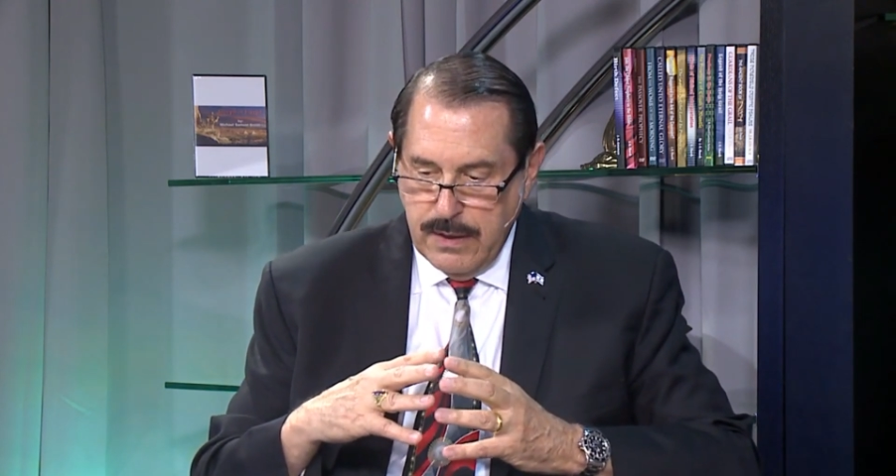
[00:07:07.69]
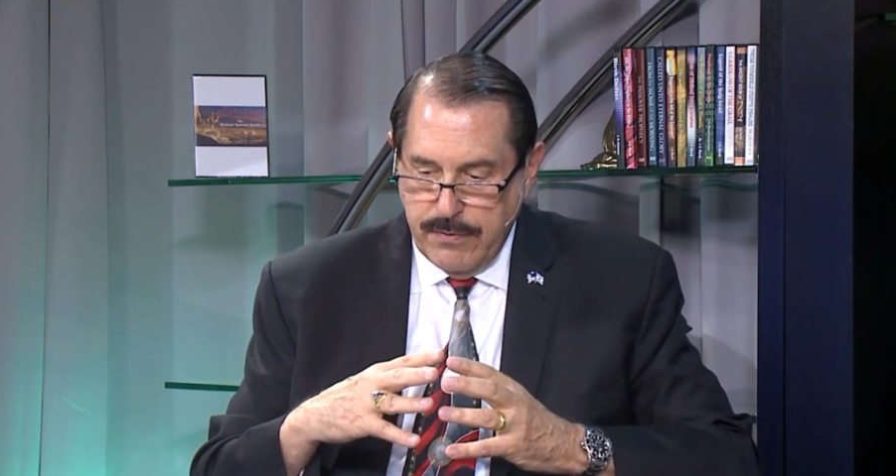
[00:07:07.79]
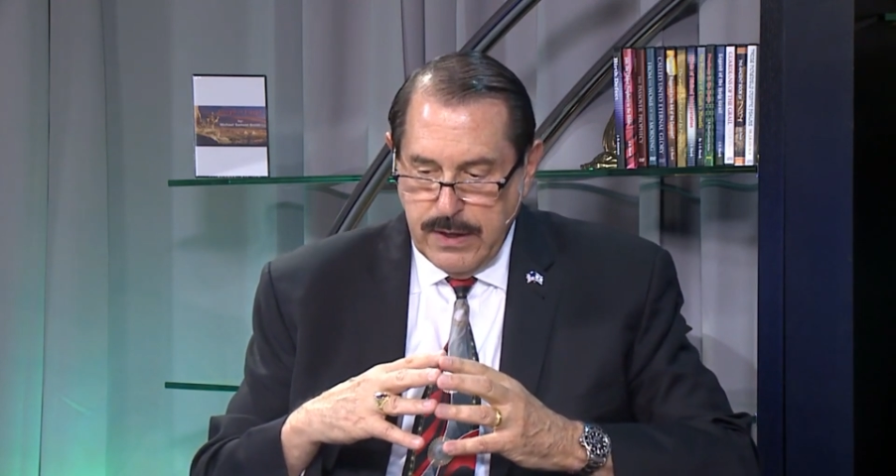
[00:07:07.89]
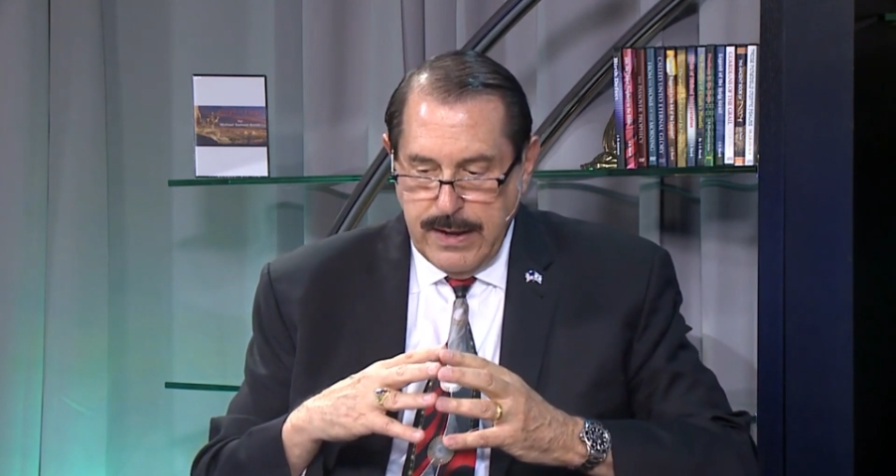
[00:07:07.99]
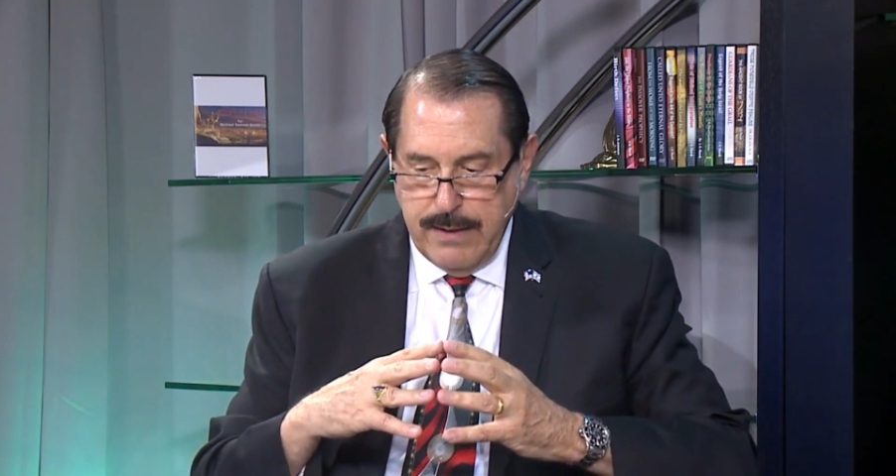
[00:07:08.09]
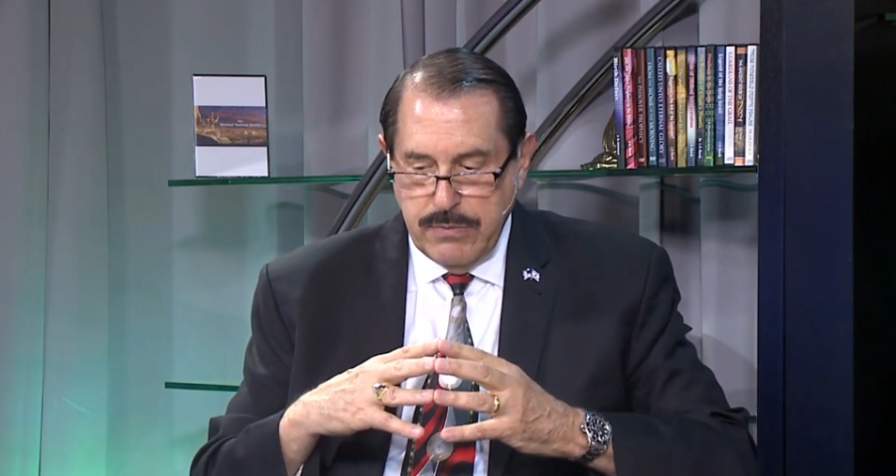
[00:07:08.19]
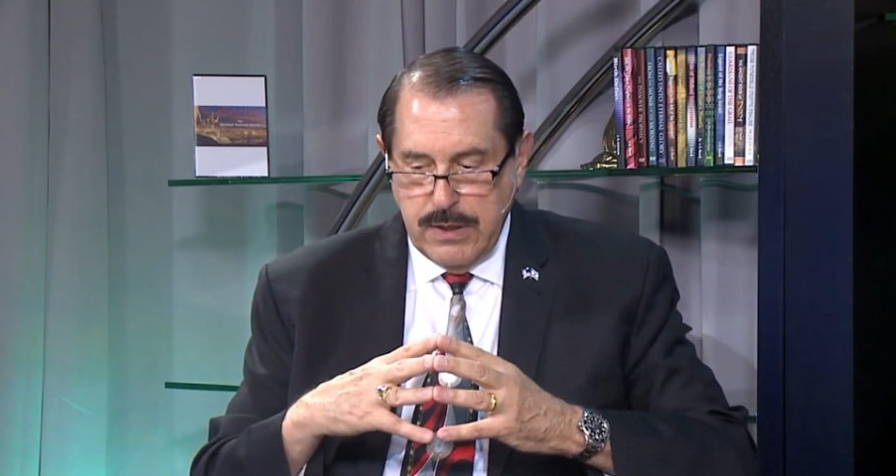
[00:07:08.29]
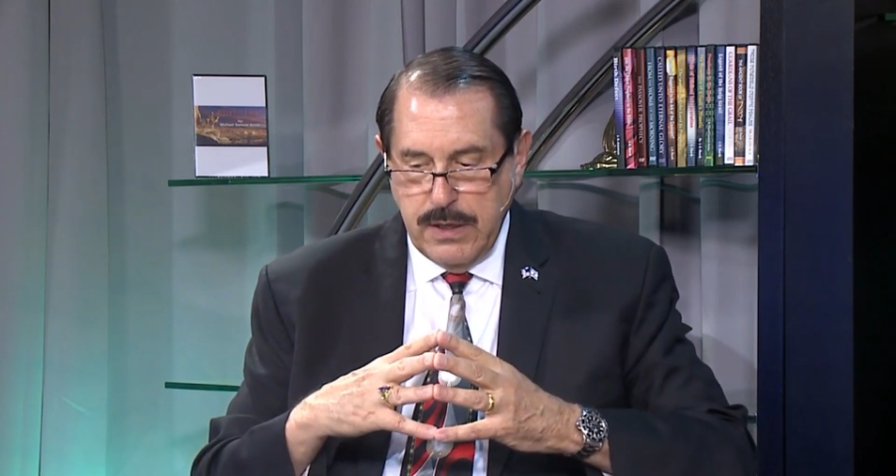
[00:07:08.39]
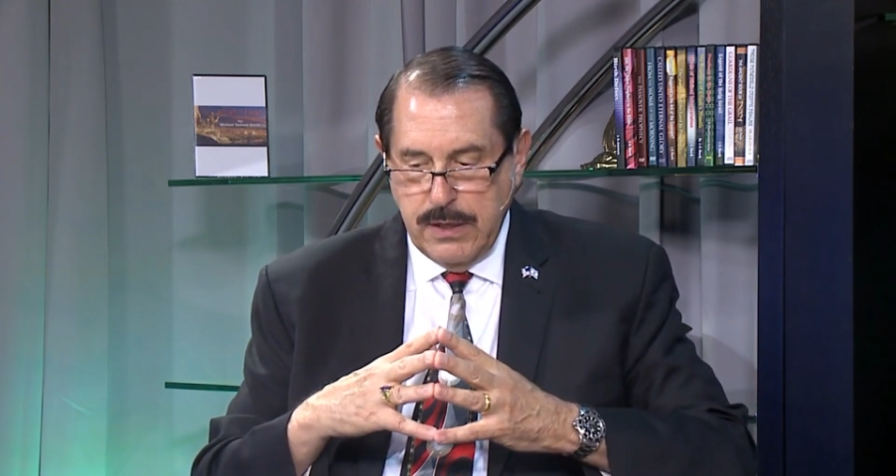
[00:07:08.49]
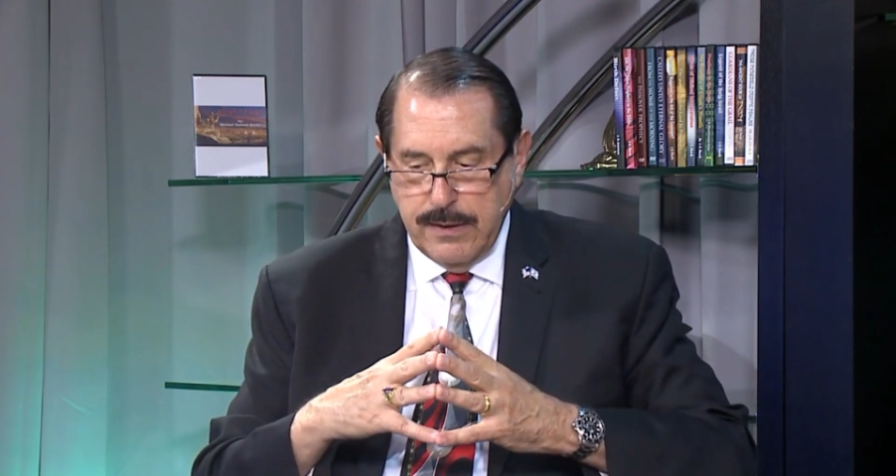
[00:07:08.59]
And the name
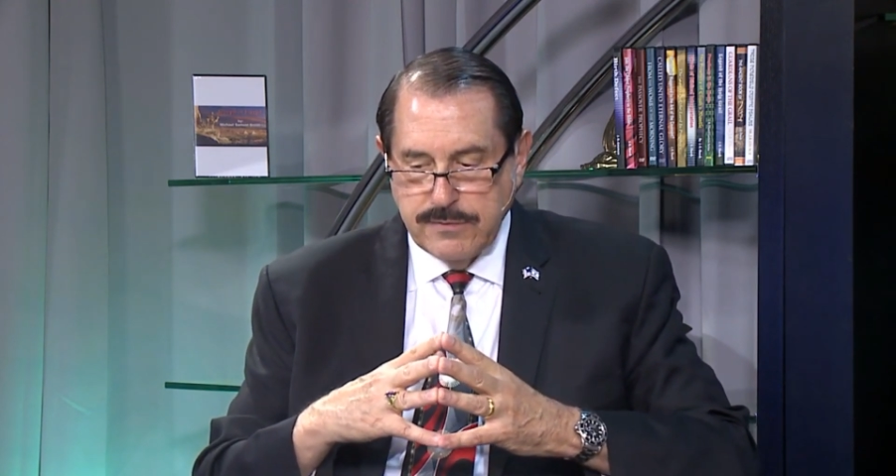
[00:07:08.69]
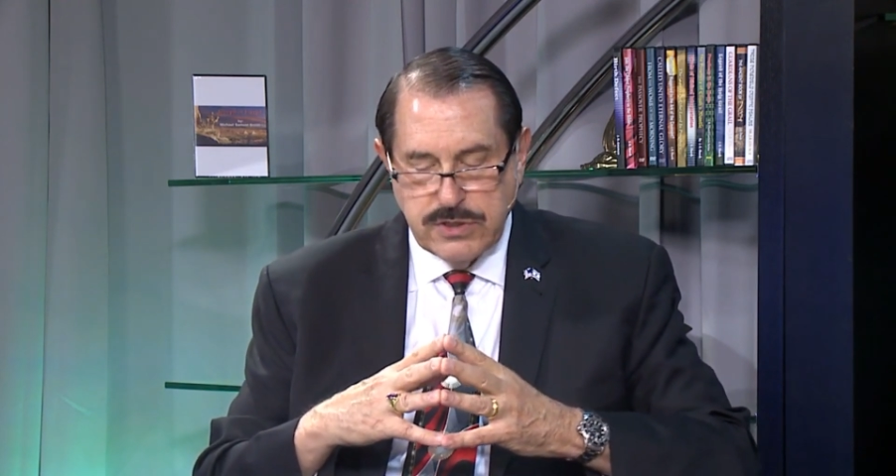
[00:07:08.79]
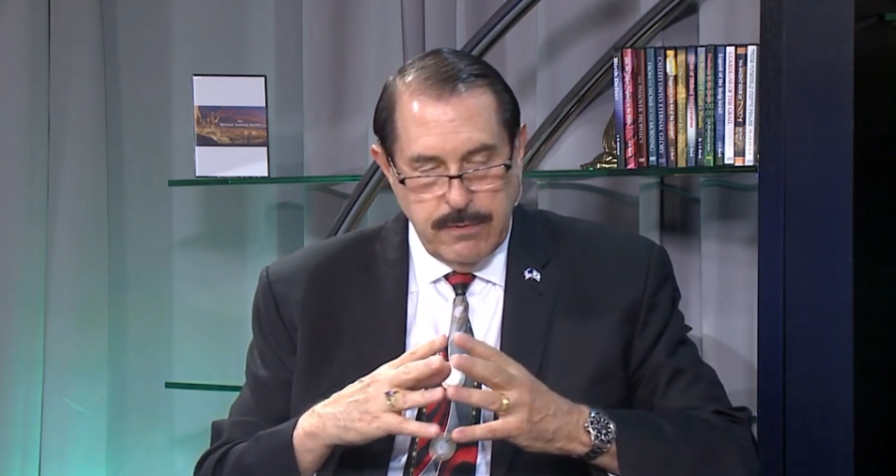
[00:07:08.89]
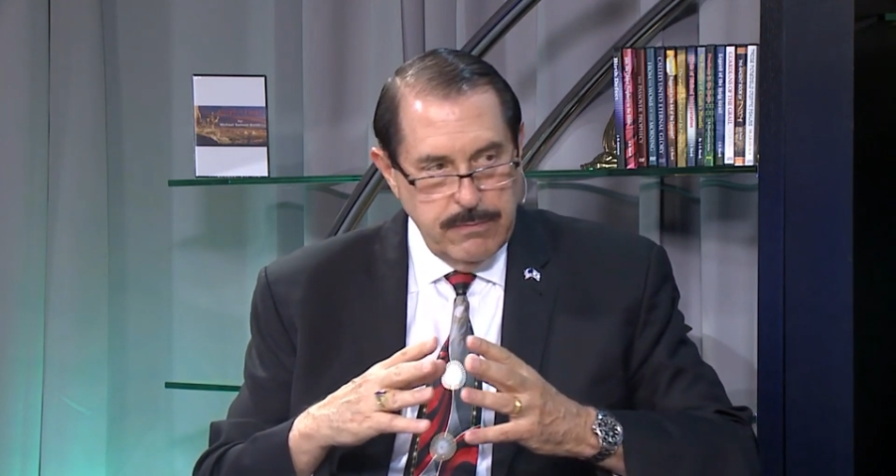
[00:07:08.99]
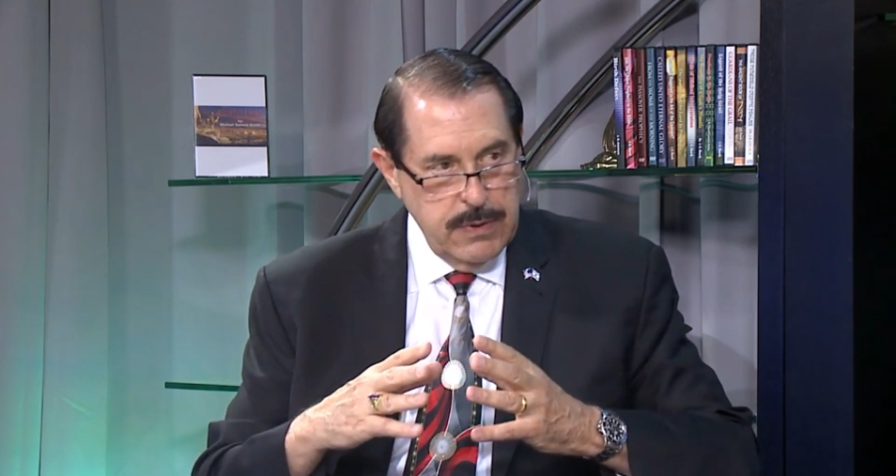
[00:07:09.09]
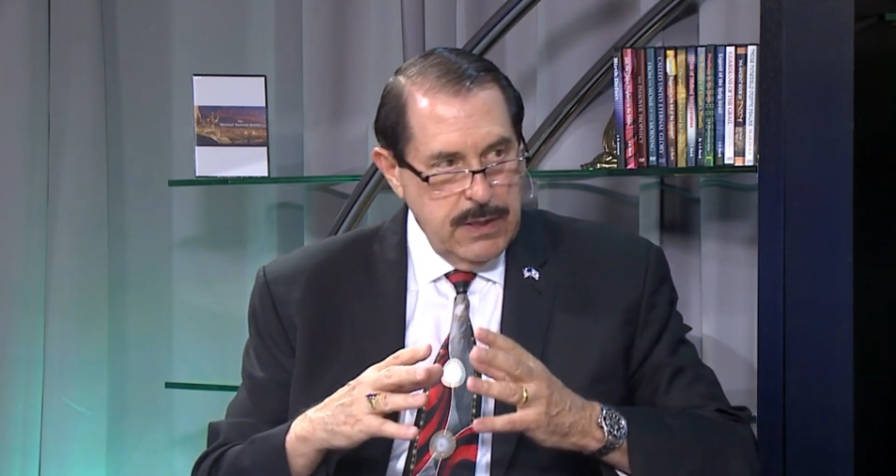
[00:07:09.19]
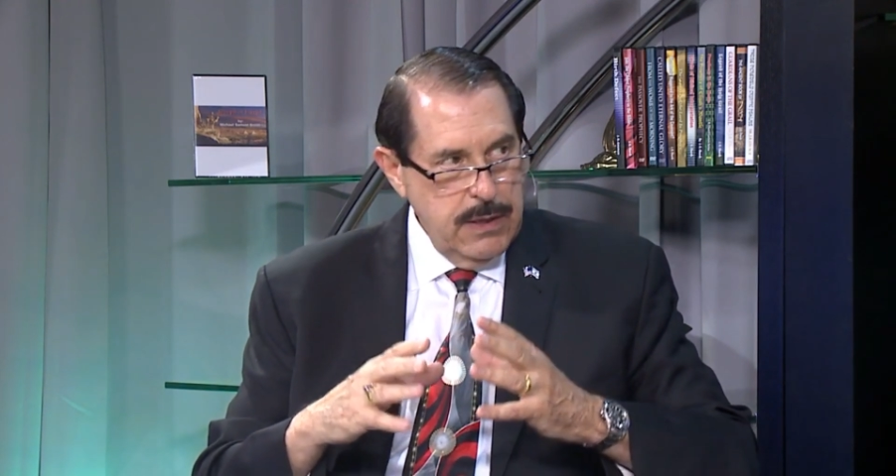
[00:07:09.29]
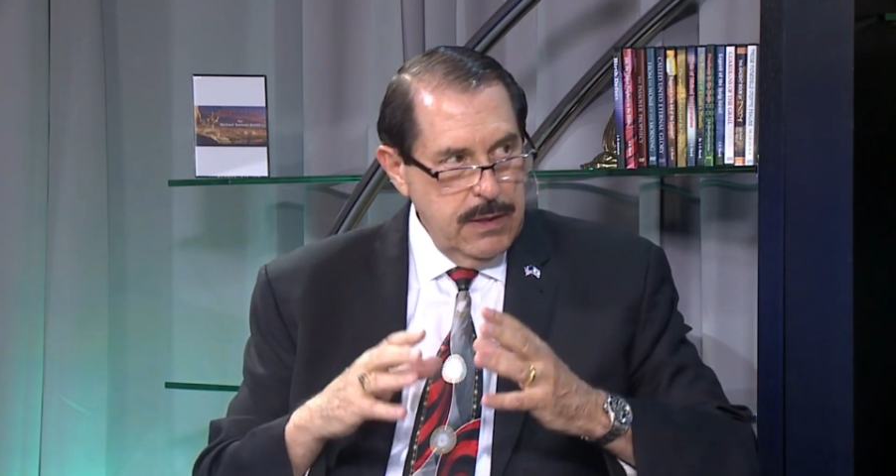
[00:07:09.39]
that he gives him